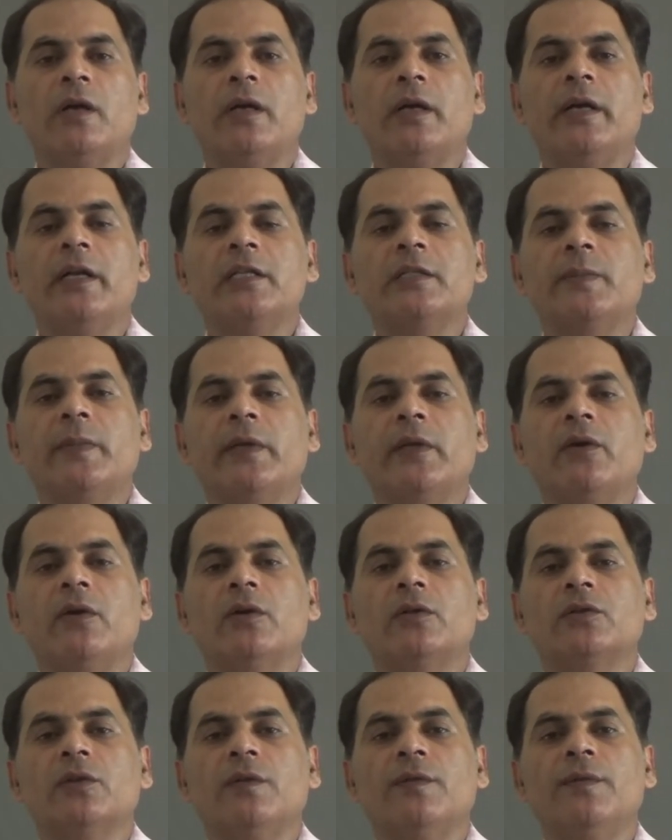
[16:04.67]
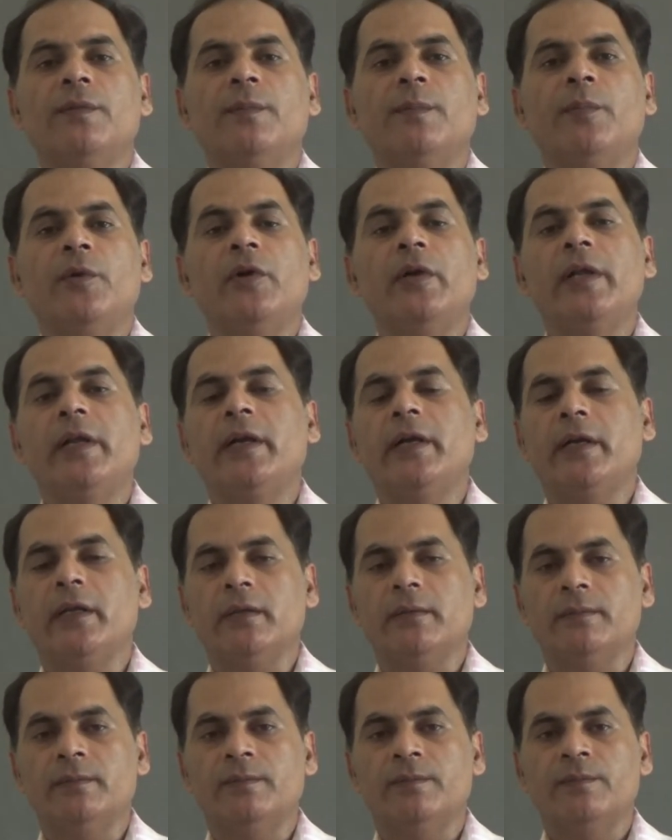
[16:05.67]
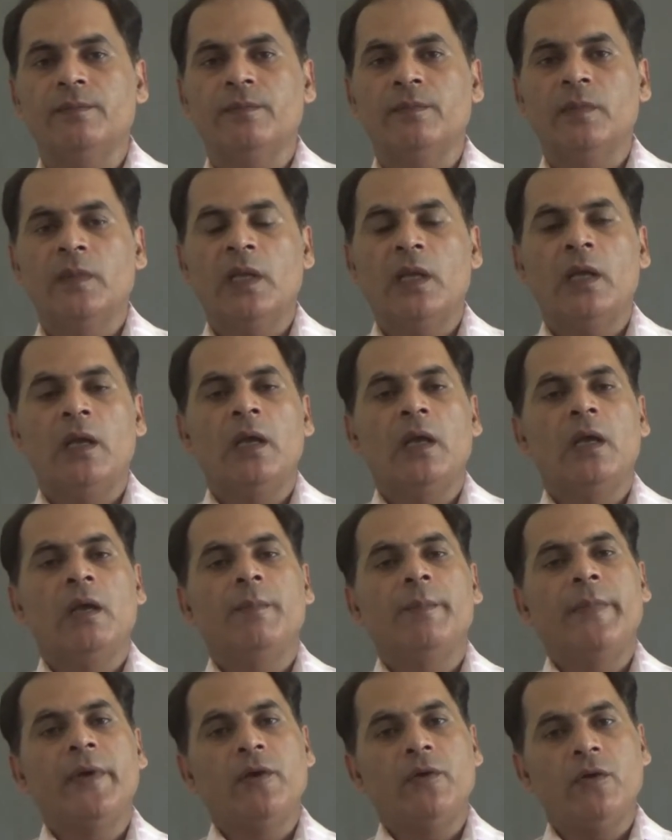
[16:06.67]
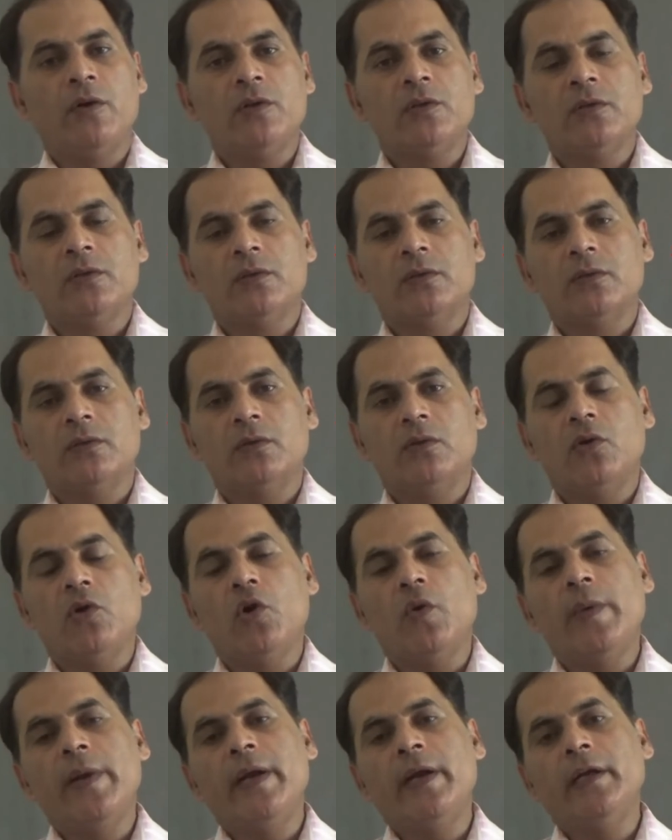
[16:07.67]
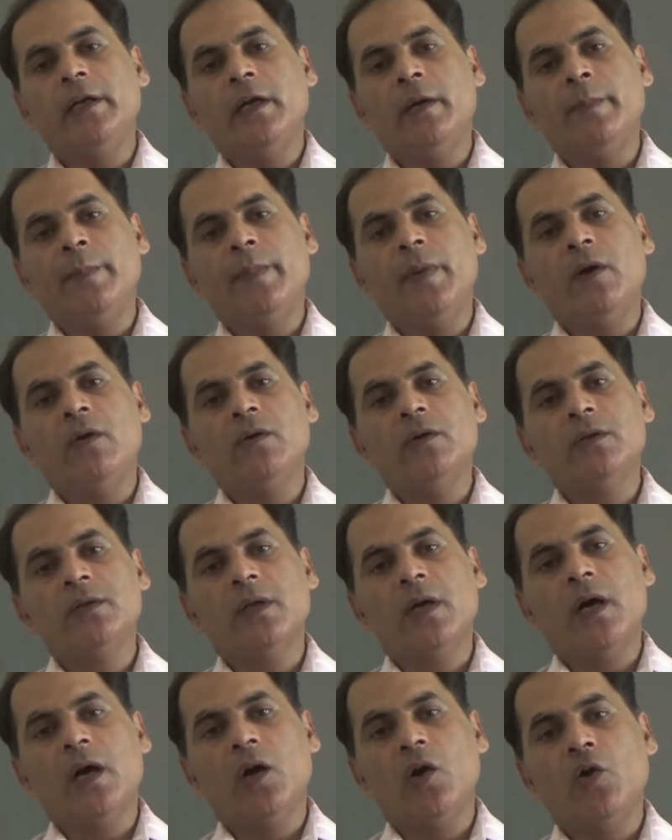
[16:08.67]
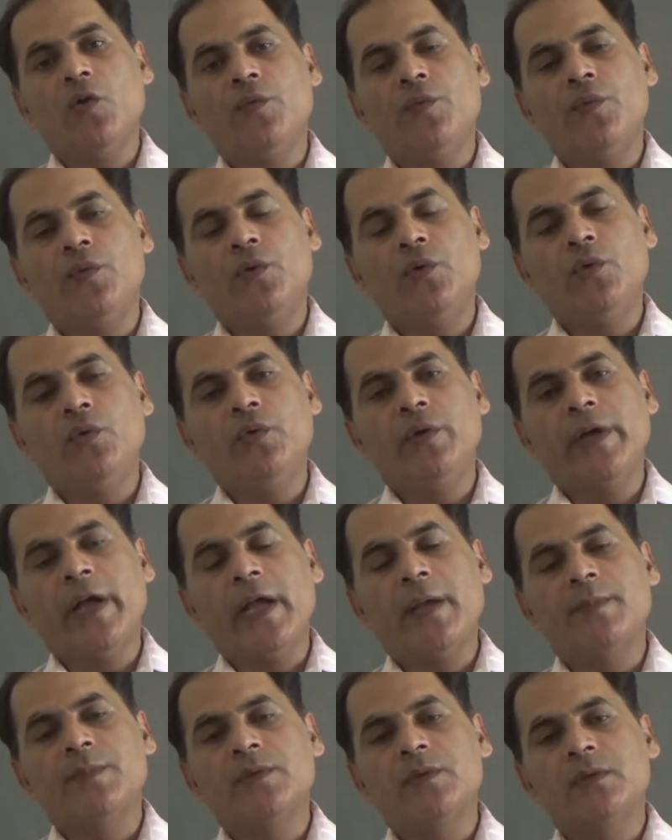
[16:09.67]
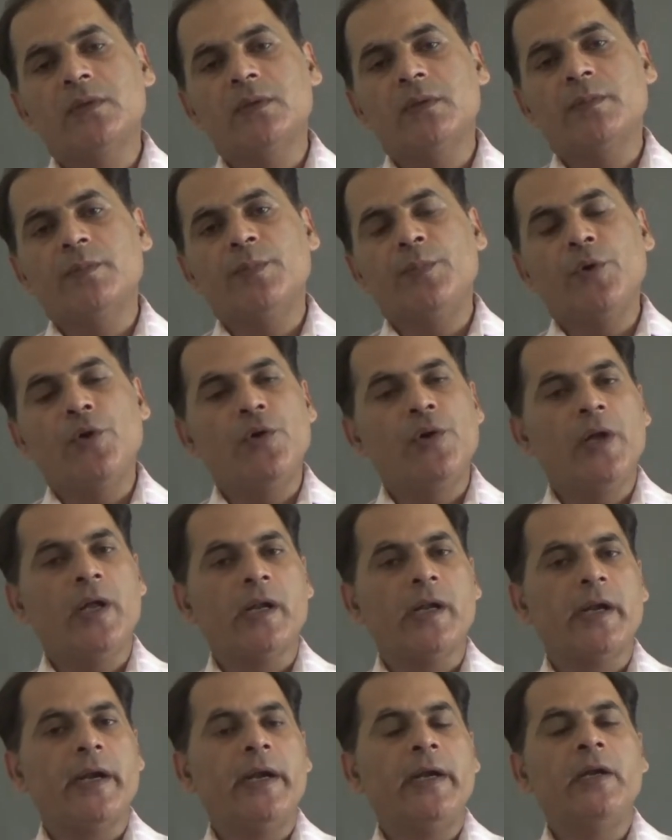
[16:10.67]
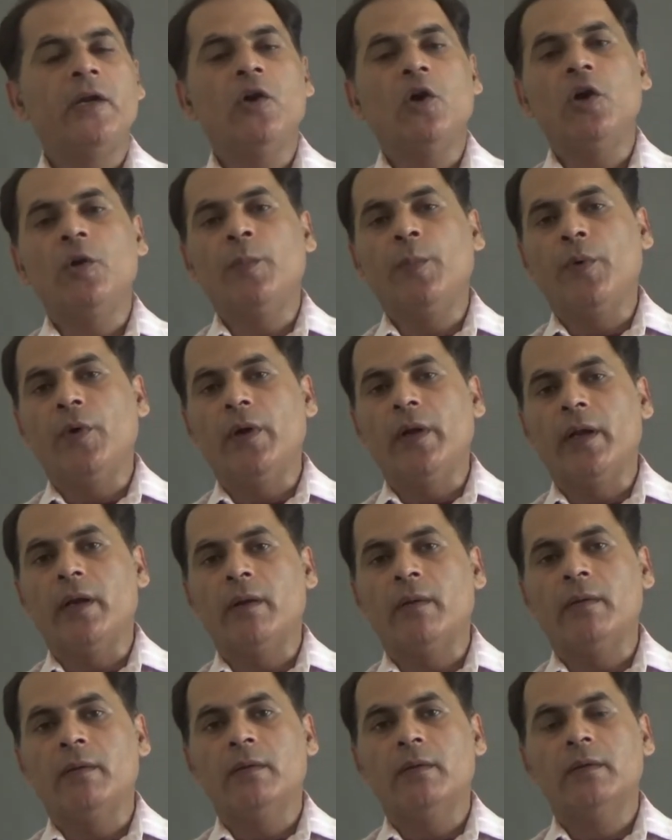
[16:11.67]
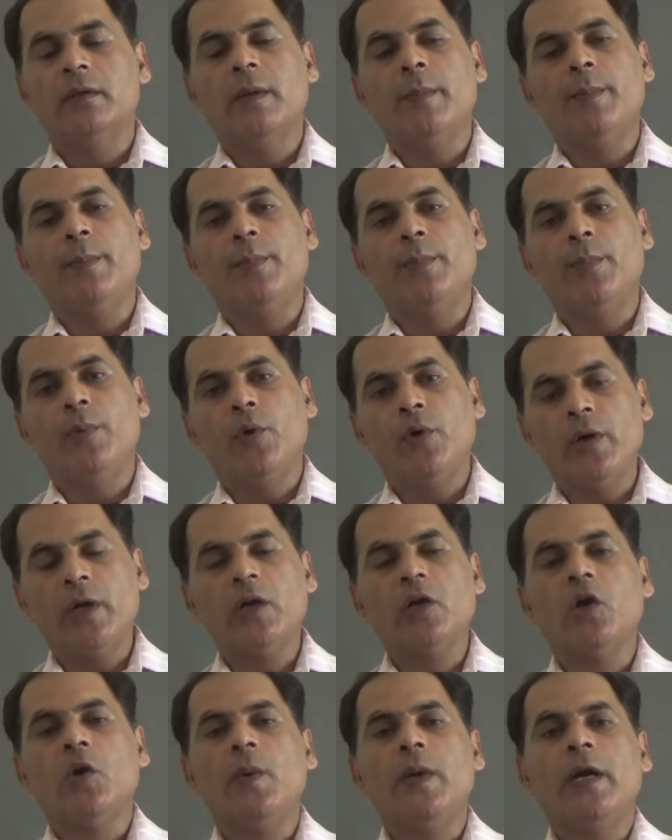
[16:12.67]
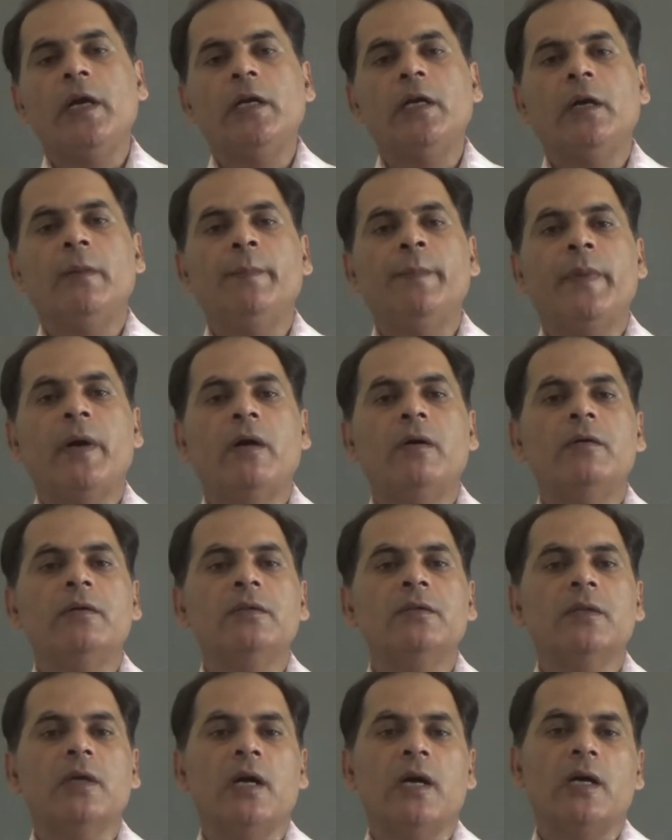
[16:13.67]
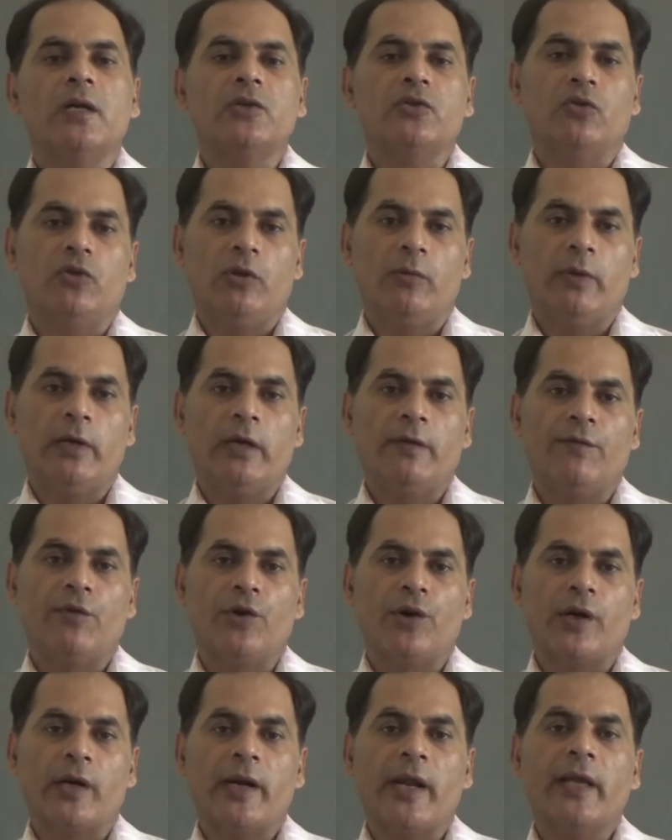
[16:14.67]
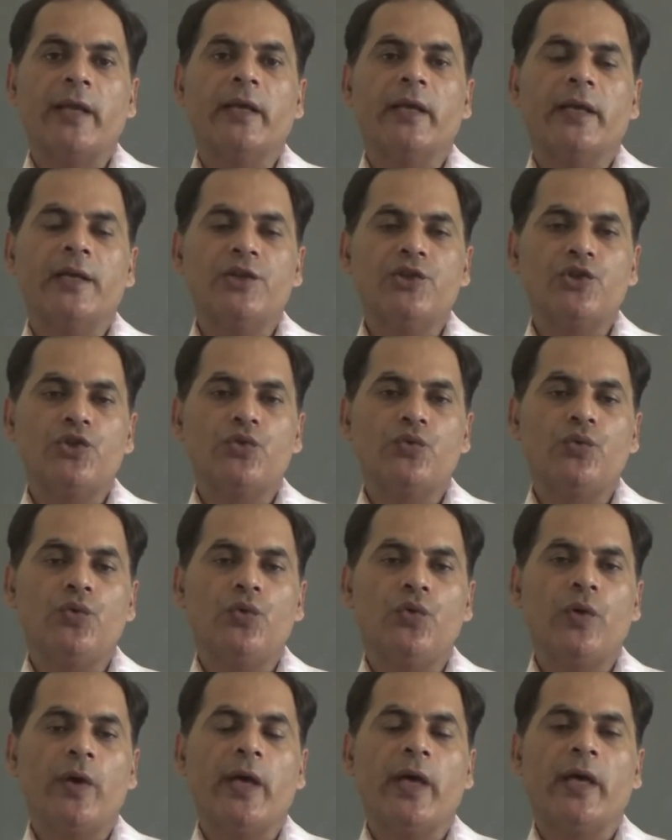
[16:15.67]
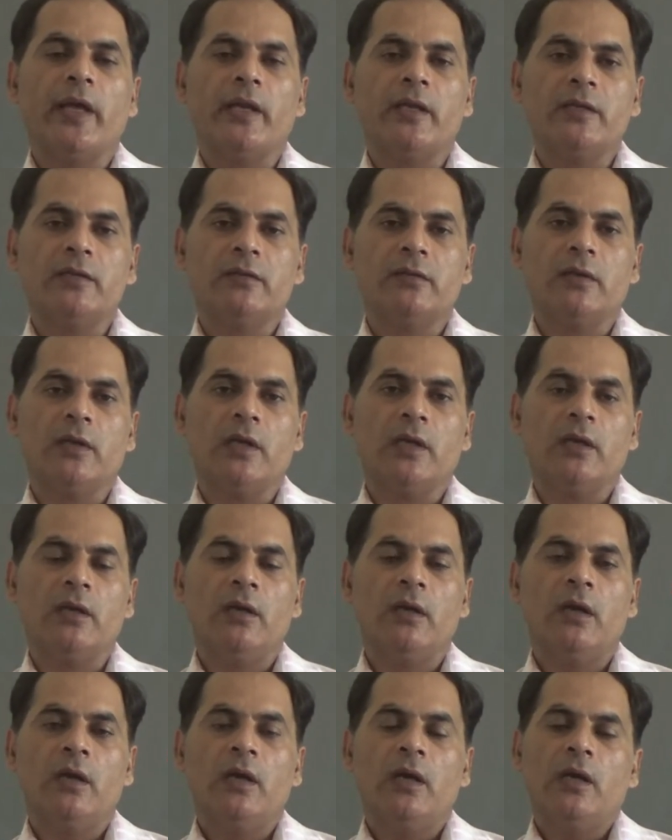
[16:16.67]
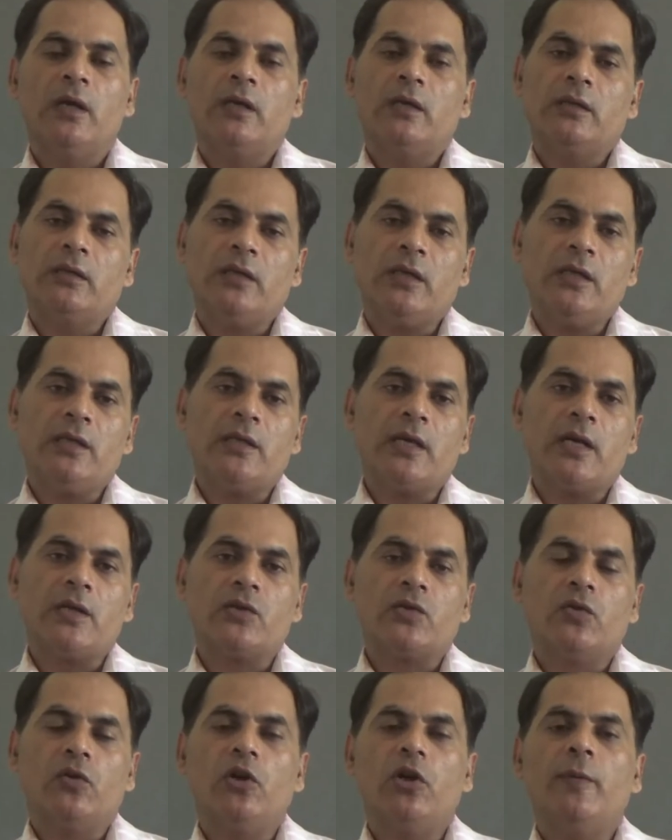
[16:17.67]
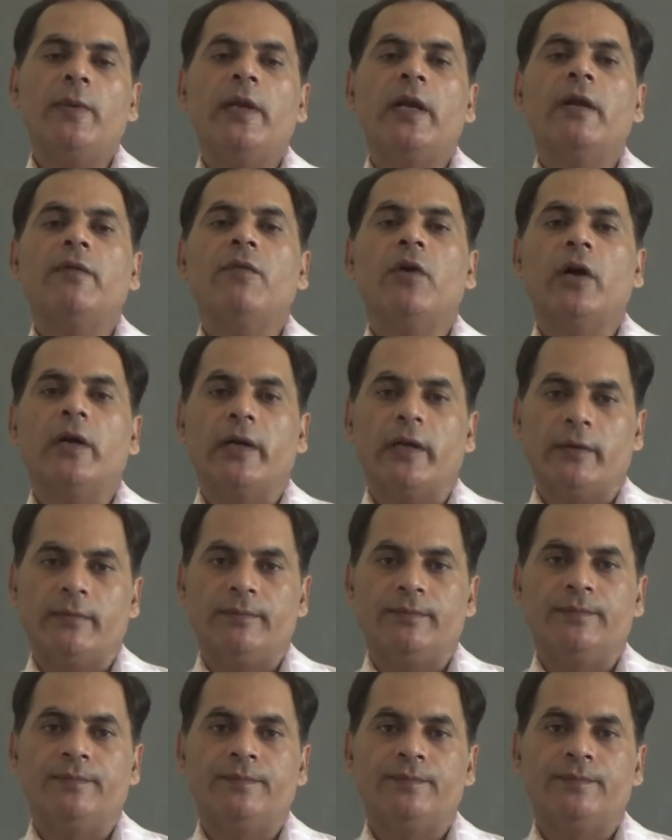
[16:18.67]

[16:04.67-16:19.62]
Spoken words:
It is because of polarity. Because covalent compounds are of two types, polar and non-polar. The polar covalent compounds are soluble in water, like H2O, NH3. These are soluble in water.